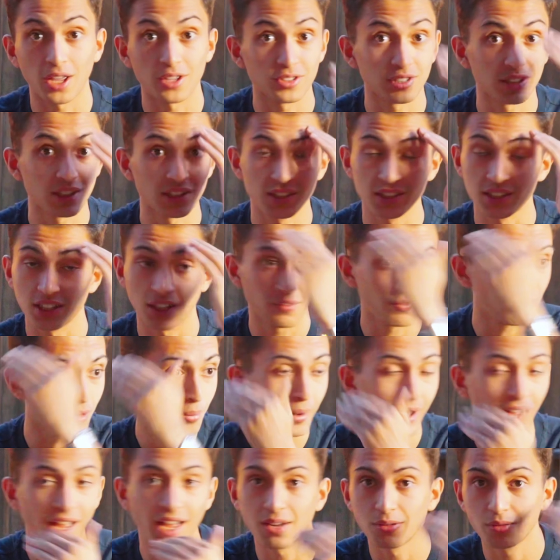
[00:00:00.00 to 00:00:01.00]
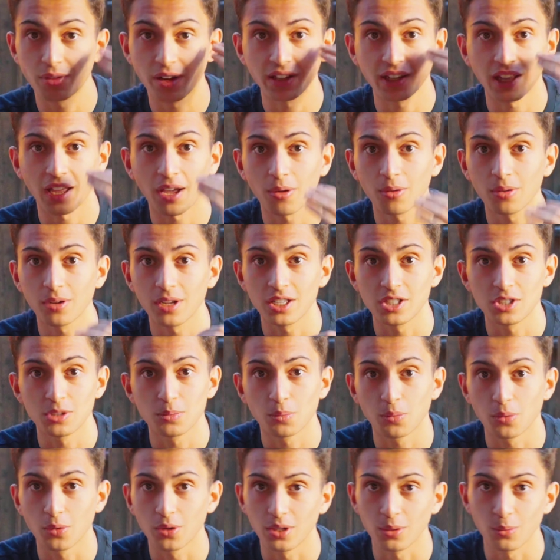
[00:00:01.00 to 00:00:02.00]
as you can see from my head right now, it's
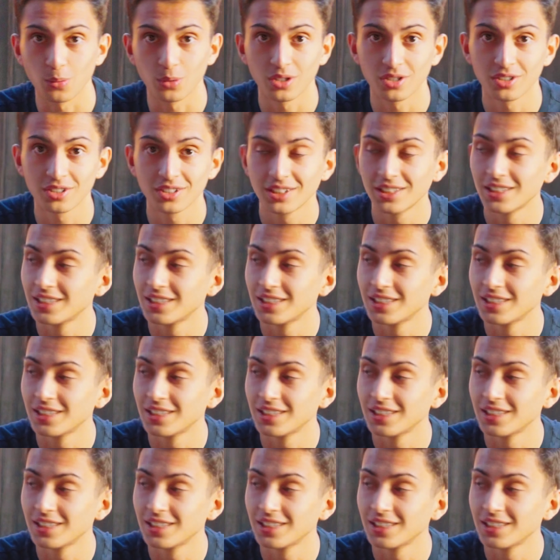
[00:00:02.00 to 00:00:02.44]
pretty weird.